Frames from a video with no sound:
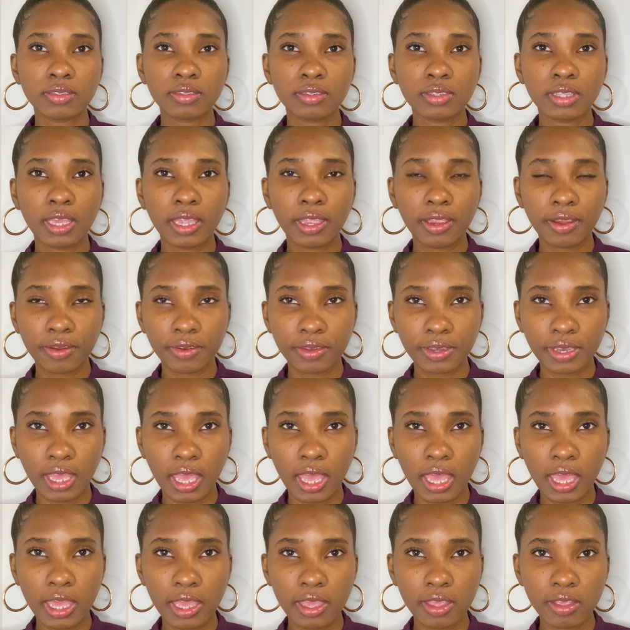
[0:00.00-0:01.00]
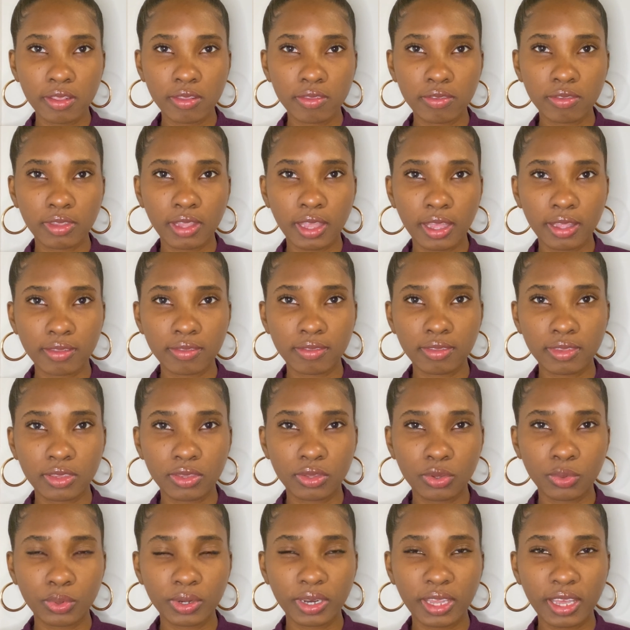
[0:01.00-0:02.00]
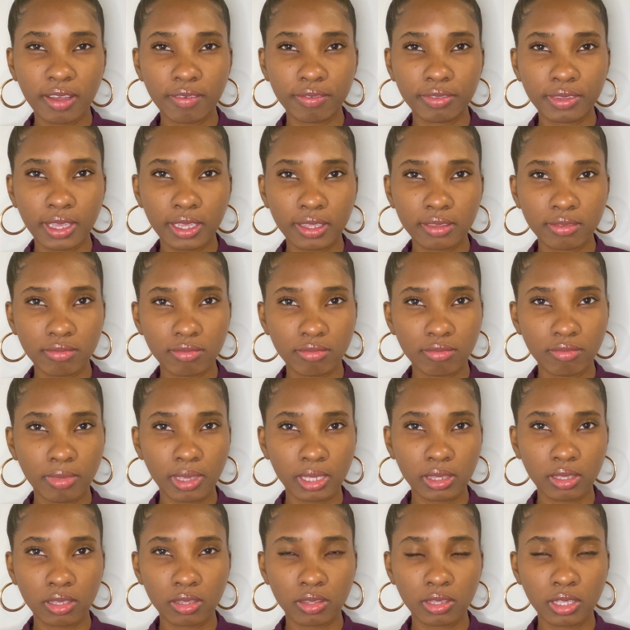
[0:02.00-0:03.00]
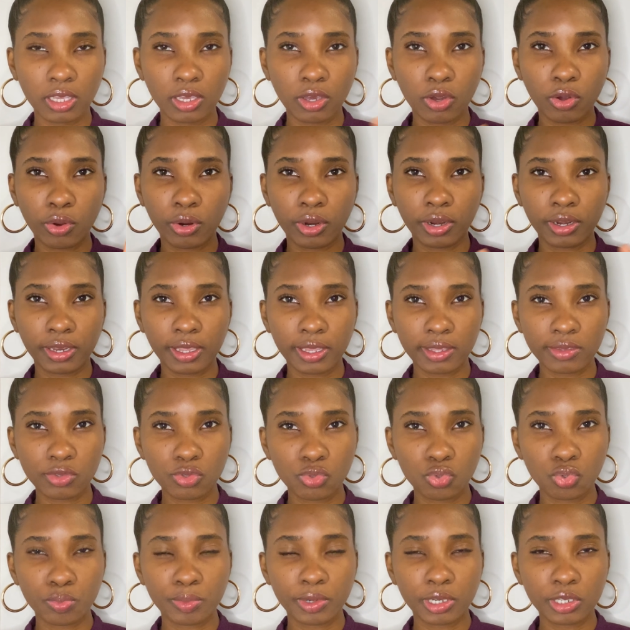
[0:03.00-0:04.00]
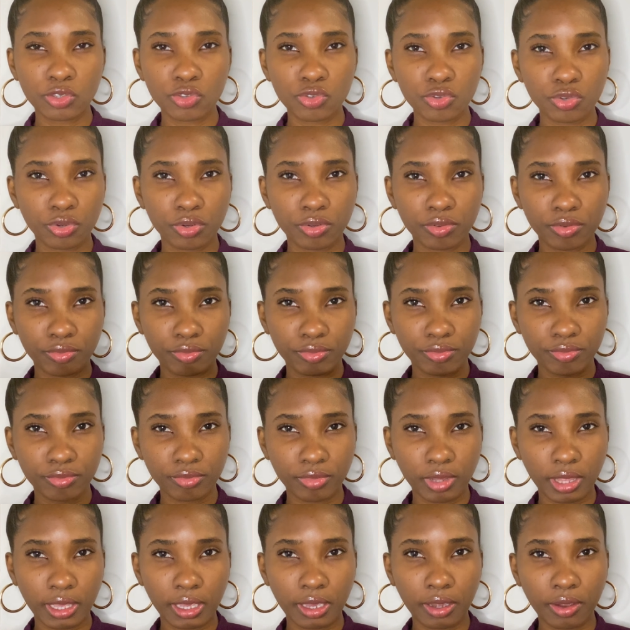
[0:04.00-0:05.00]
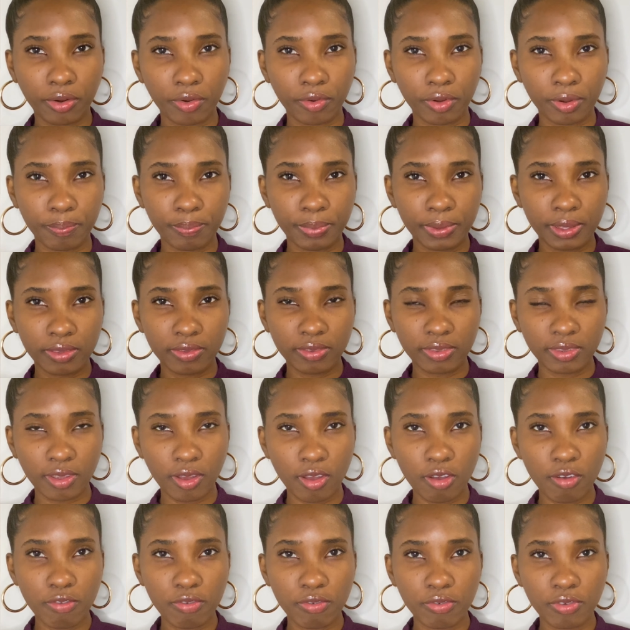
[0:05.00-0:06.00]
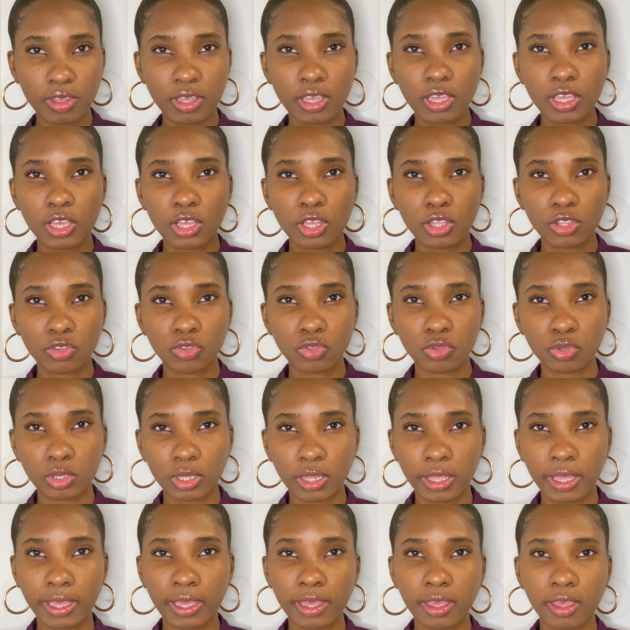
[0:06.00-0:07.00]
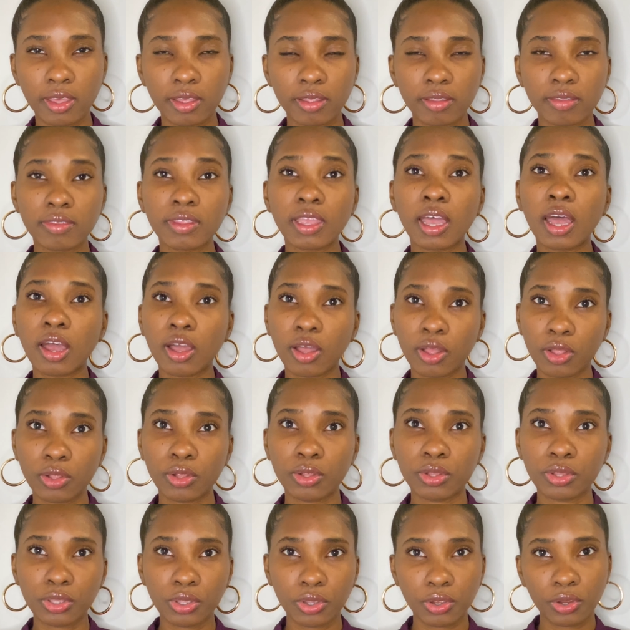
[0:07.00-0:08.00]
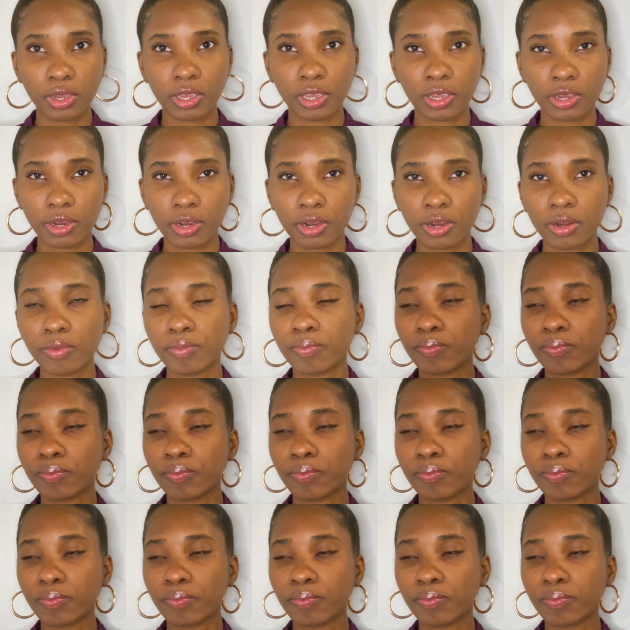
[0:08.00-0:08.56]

hair ties that don't have that metal thing or that too much like grippy stuff to like tangle your hair.